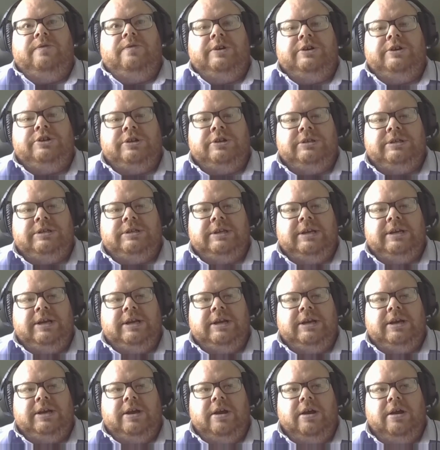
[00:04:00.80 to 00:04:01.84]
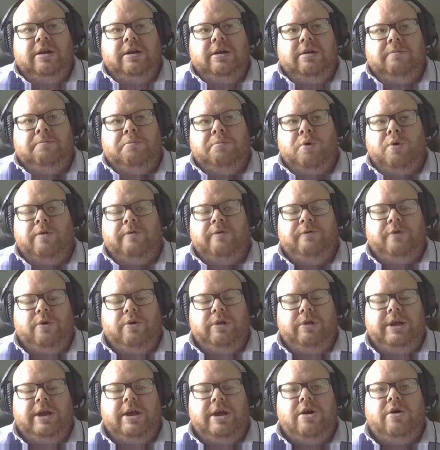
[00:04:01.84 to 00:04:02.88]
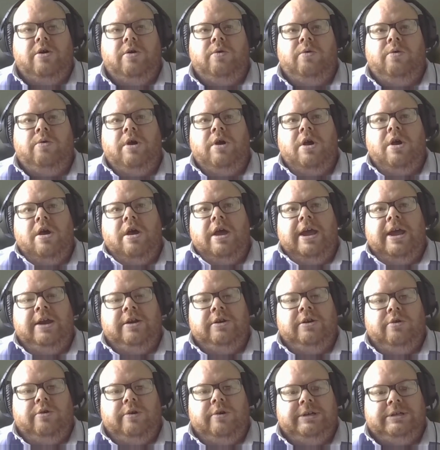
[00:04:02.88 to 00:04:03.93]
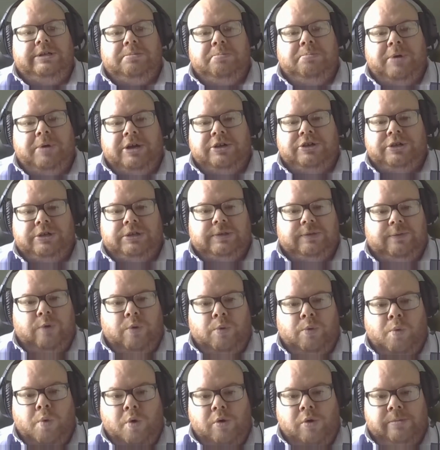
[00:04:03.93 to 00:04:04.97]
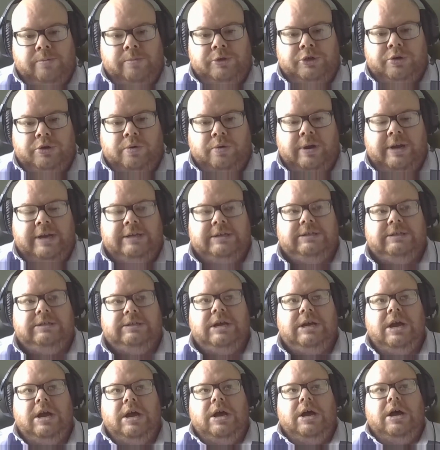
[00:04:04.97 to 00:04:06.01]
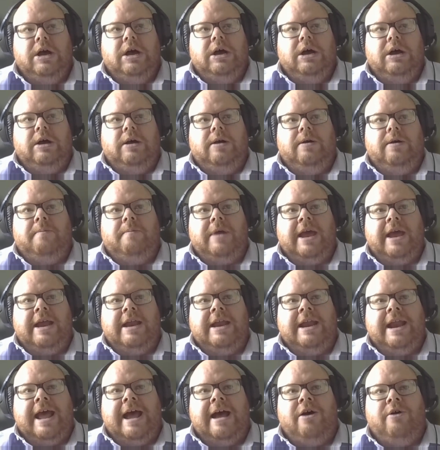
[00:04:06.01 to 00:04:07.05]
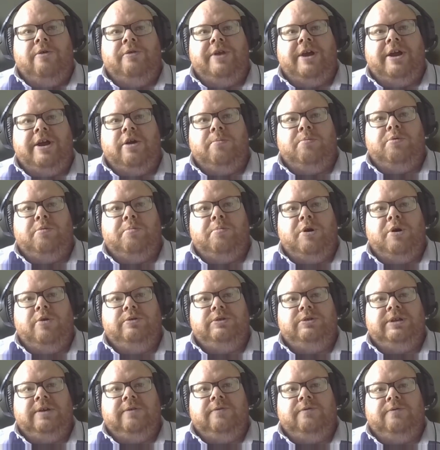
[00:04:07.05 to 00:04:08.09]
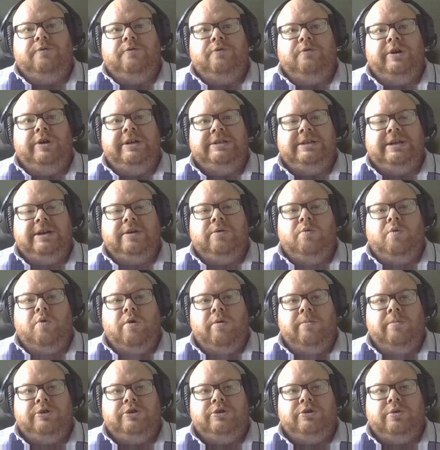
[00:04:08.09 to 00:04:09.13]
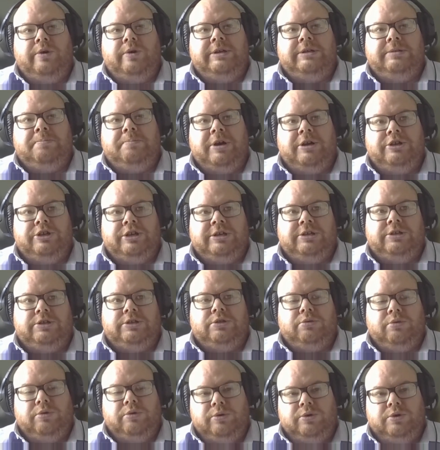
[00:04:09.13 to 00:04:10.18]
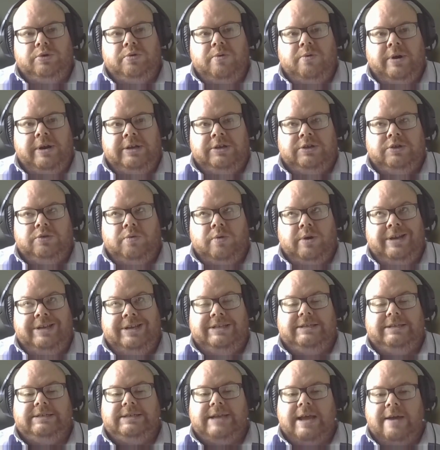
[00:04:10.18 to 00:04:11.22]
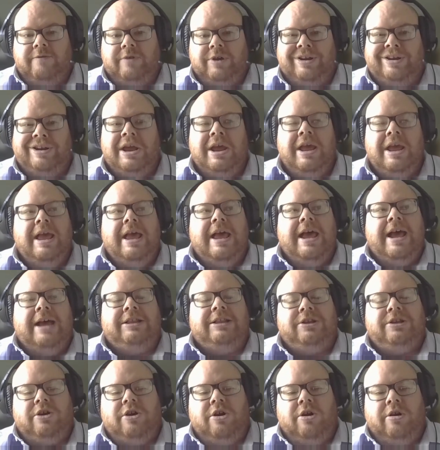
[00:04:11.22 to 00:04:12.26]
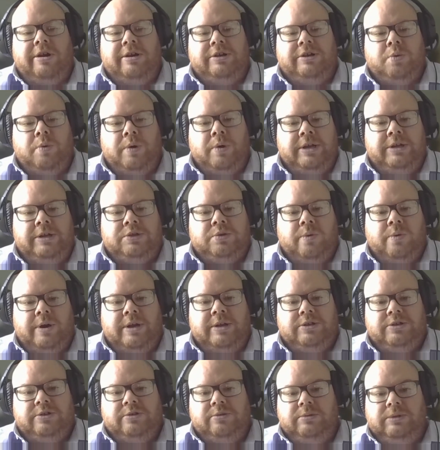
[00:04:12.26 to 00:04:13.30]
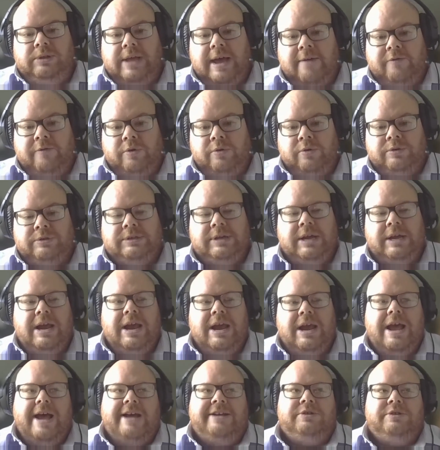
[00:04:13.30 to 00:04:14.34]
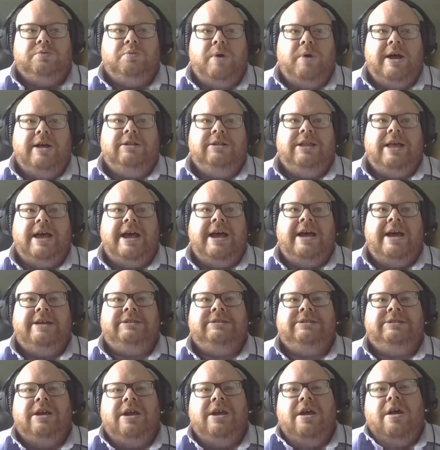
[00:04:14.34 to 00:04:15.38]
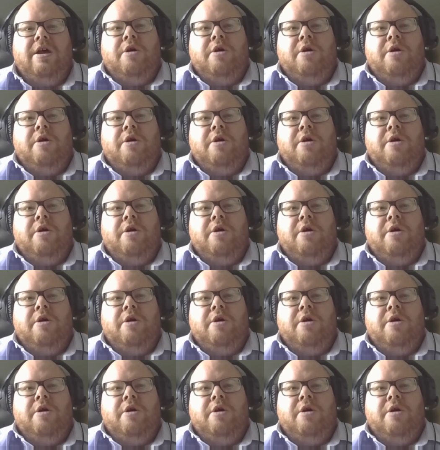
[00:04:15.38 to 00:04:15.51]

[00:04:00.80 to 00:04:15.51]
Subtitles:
efficiency portfolio, increased budgets for warm choice, and now they are proposing freezing warm choice budgets through 2027 at the current 2022 levels, as well as